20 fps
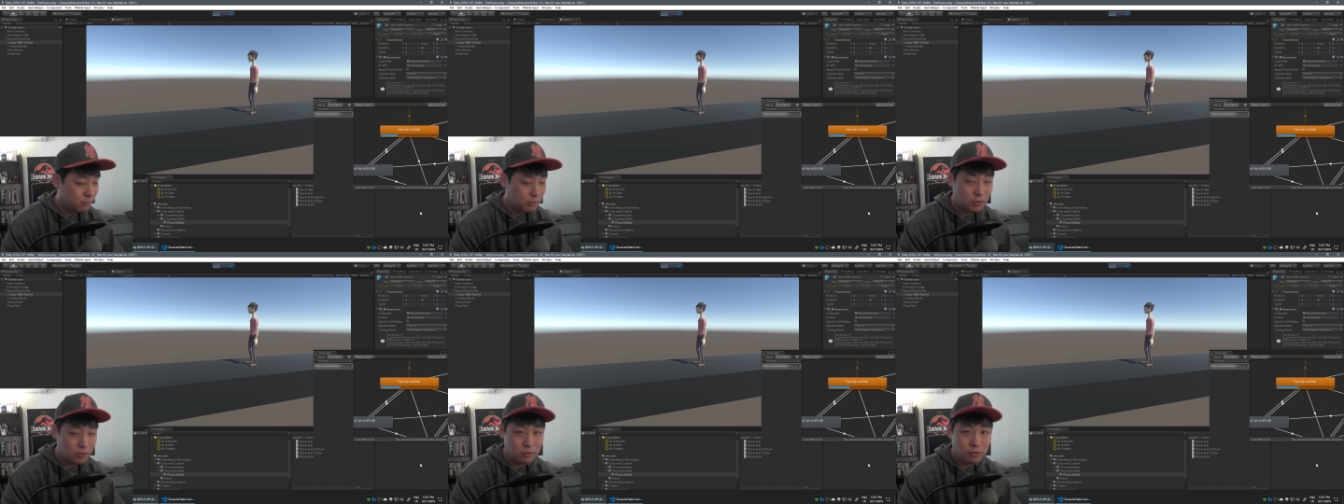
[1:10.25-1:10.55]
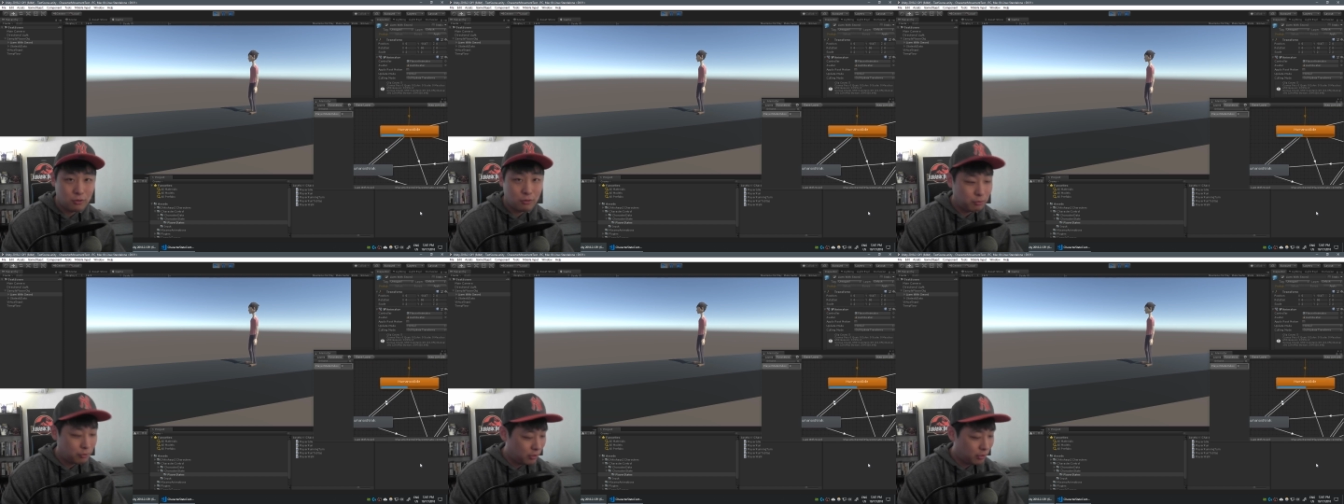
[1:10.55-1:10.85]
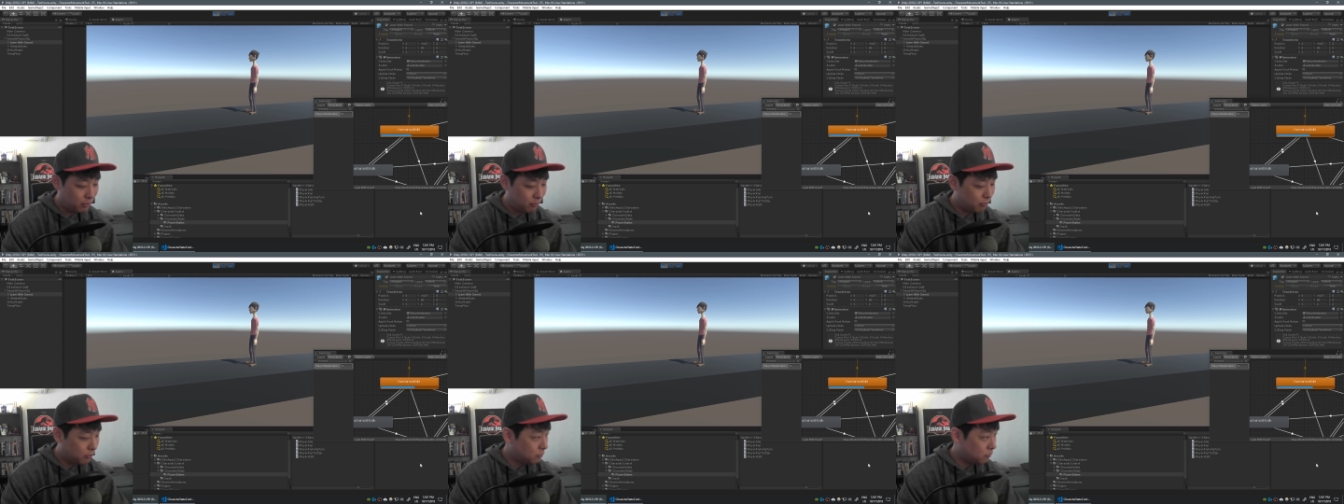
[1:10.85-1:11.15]

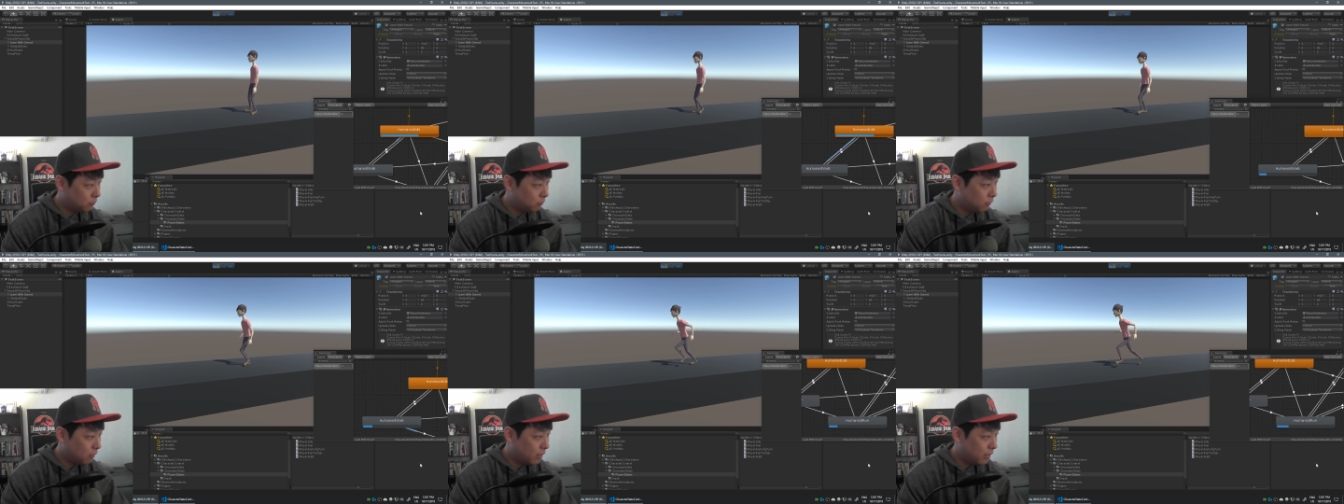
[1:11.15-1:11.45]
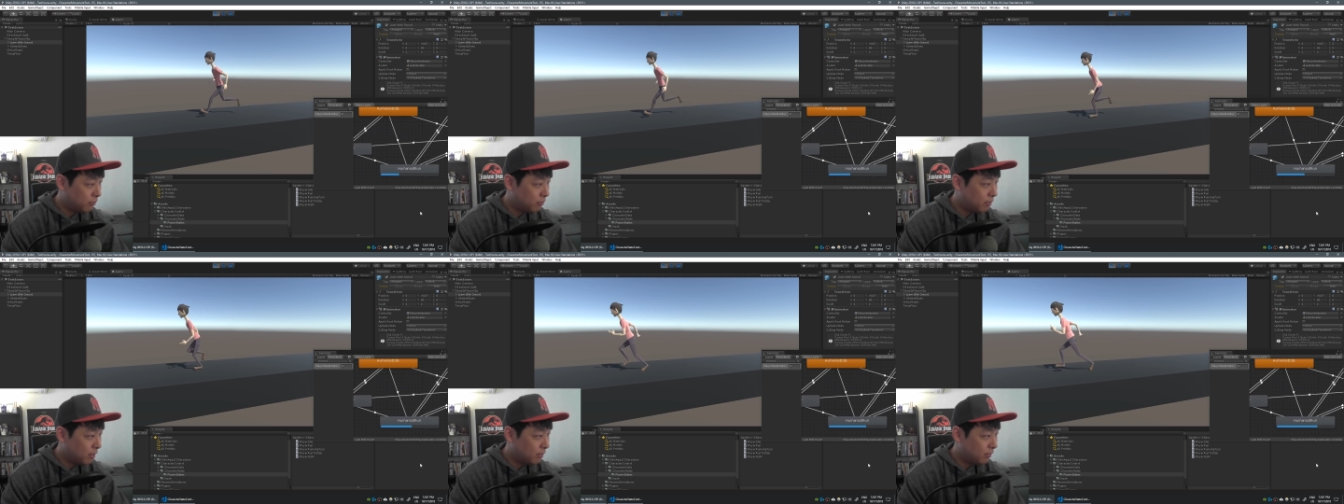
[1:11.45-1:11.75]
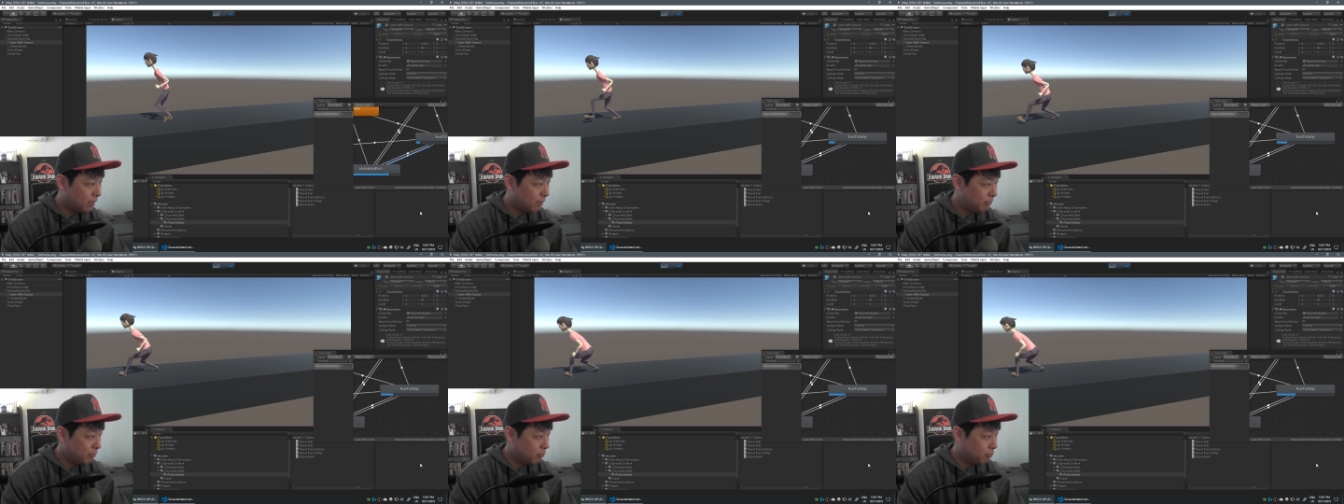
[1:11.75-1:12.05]
superheroes flying
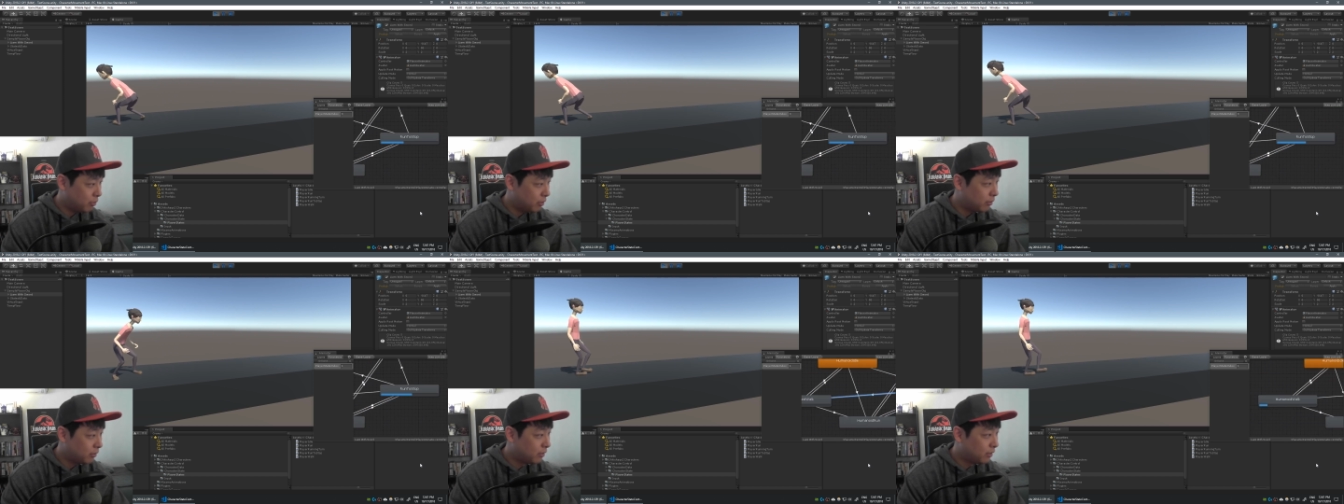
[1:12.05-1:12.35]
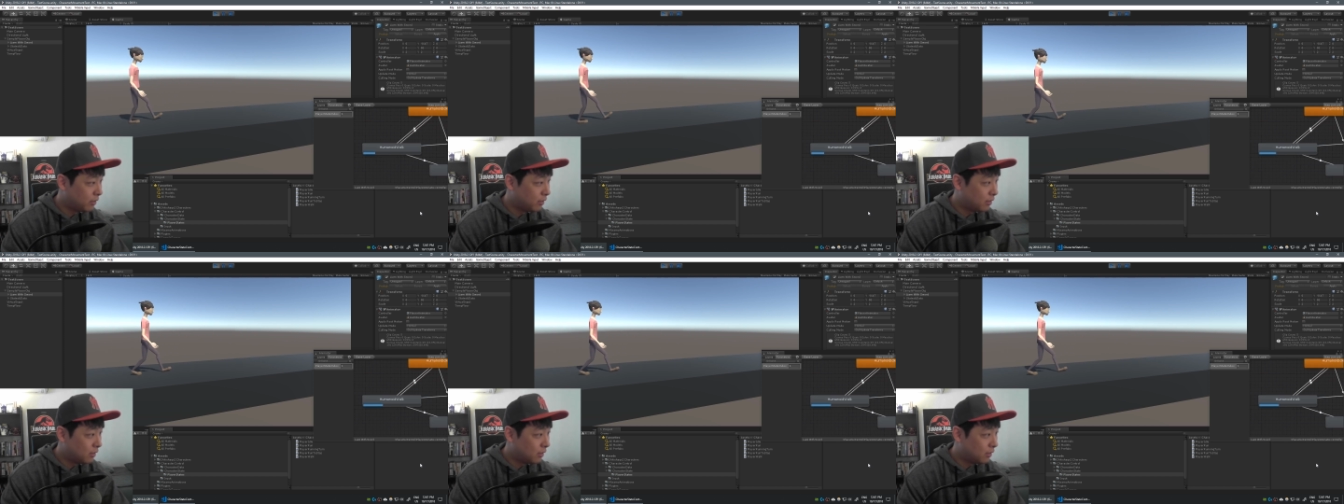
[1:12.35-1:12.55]
around everywhere.